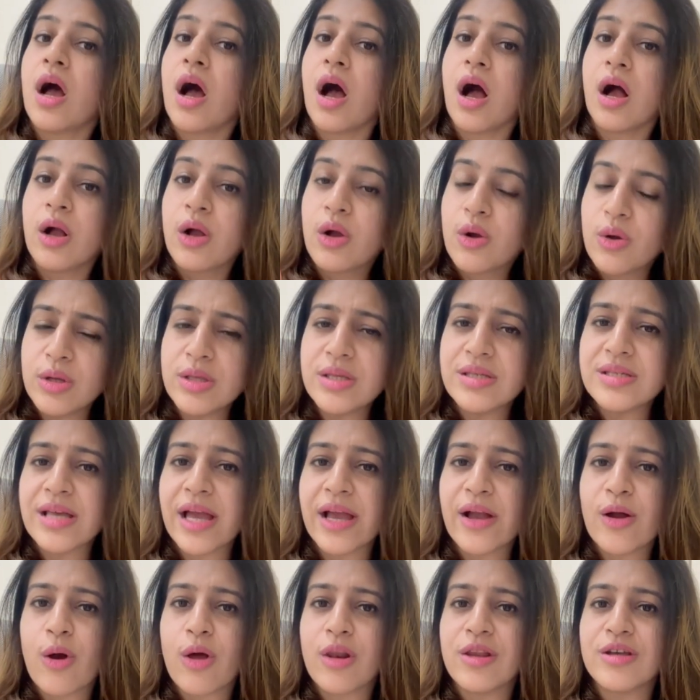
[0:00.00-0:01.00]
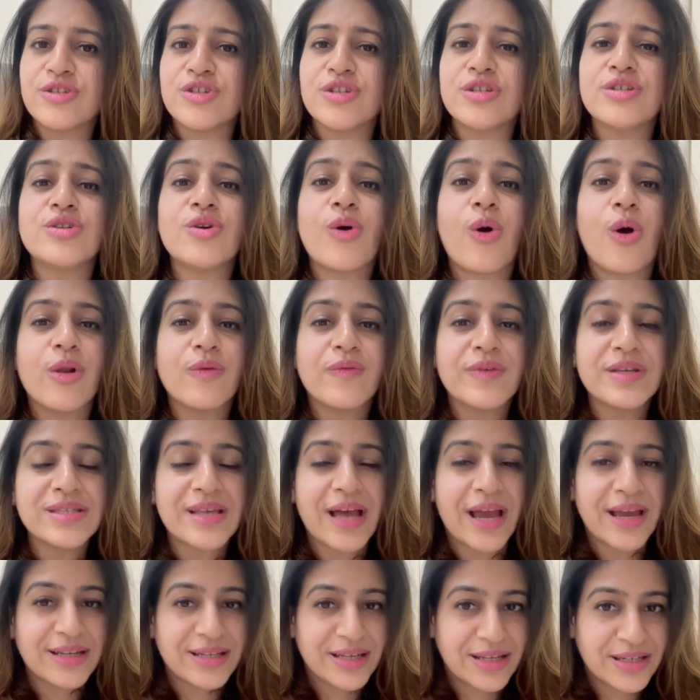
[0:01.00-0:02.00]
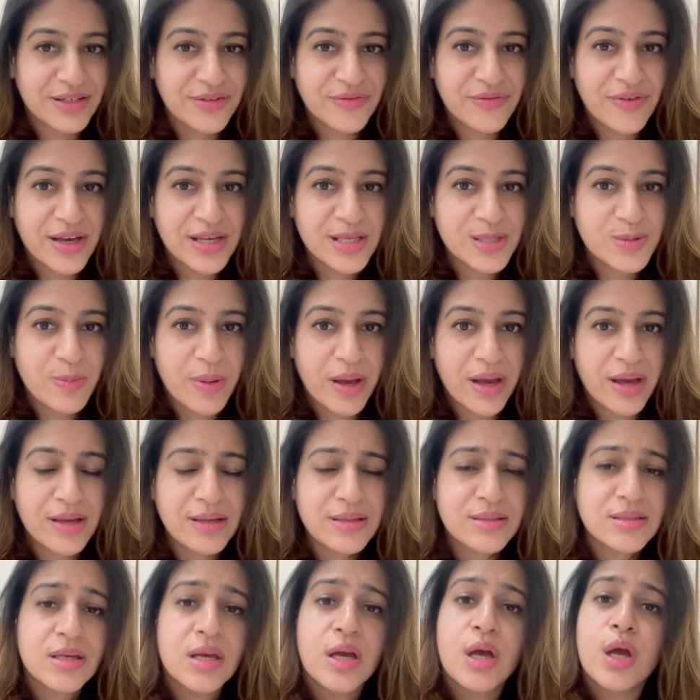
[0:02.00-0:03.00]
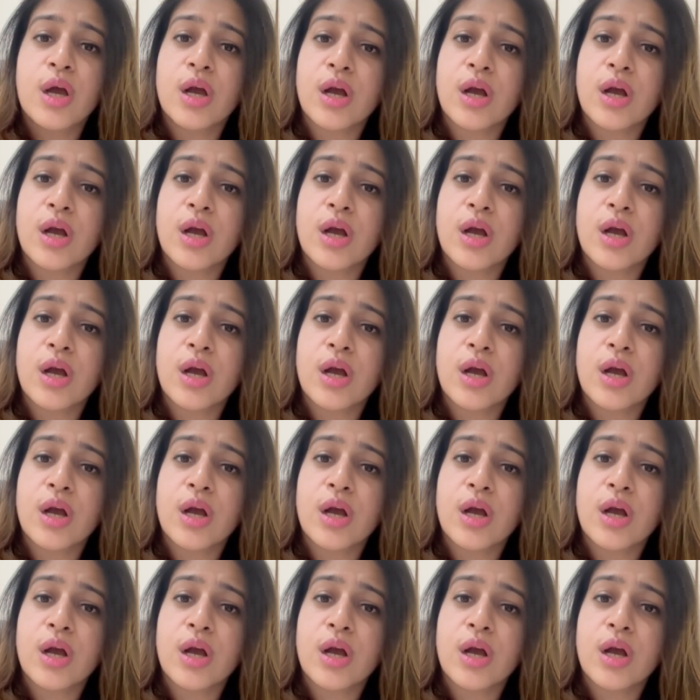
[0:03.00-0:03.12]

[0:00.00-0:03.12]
A good psychologist always identifies bias,